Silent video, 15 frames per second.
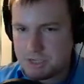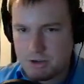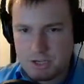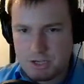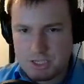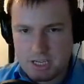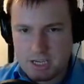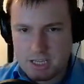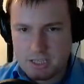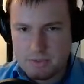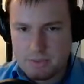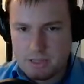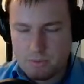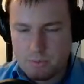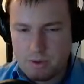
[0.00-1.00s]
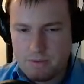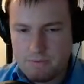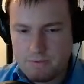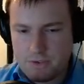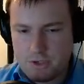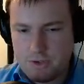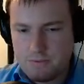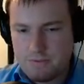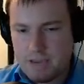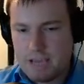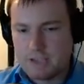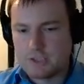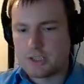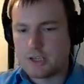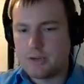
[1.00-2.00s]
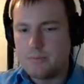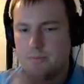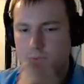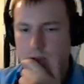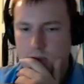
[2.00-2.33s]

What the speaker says: honestly I can't do a lot with. 2,000 though.